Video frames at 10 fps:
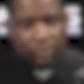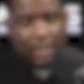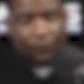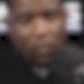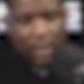
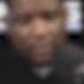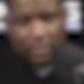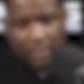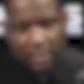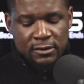have one.
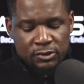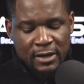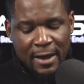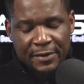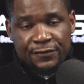So
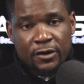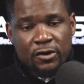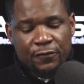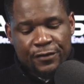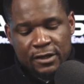the app is very
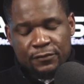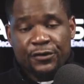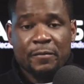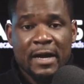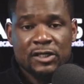convenient
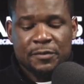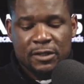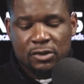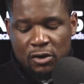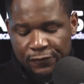for the
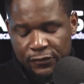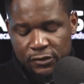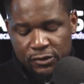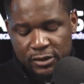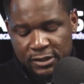management of
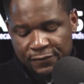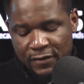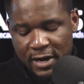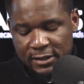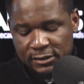your
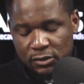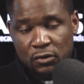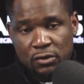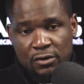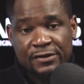device
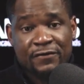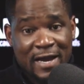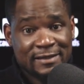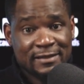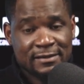or
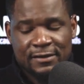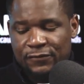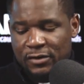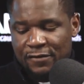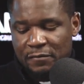devices
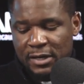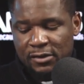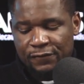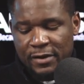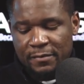if you have many
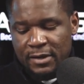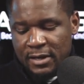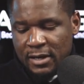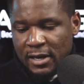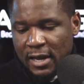of them.
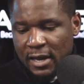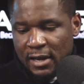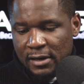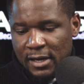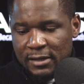
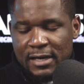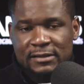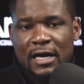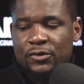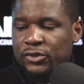And yeah, that's
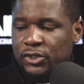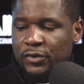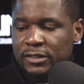how you do